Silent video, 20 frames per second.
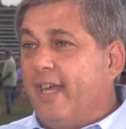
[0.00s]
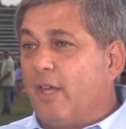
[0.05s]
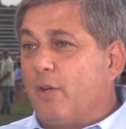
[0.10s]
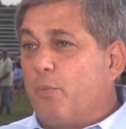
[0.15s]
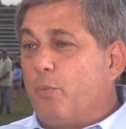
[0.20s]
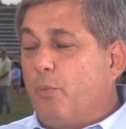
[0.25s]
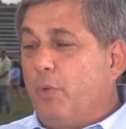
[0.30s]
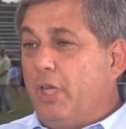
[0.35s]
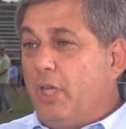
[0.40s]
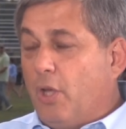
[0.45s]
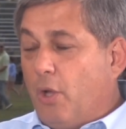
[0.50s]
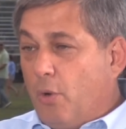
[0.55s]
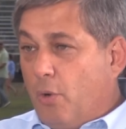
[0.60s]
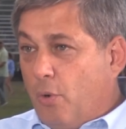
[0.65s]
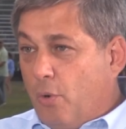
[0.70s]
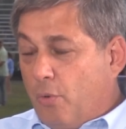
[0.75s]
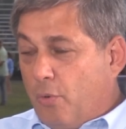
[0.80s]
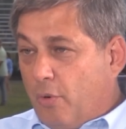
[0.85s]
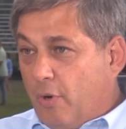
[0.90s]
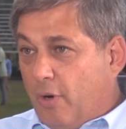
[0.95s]
And we
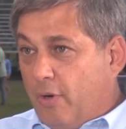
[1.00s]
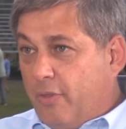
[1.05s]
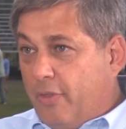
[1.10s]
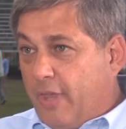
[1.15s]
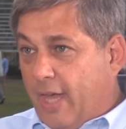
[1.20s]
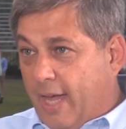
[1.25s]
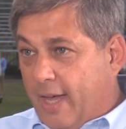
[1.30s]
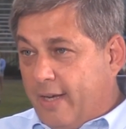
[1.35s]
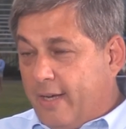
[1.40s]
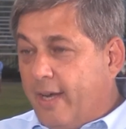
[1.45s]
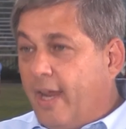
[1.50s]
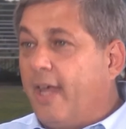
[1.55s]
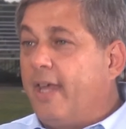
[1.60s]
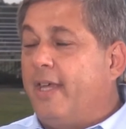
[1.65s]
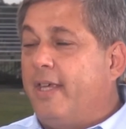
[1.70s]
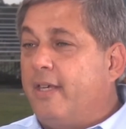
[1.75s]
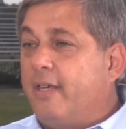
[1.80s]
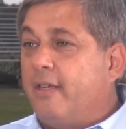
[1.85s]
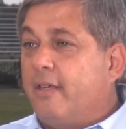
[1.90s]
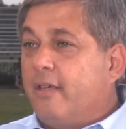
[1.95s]
owe that
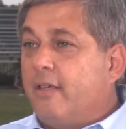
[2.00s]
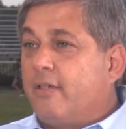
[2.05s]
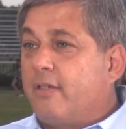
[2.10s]
night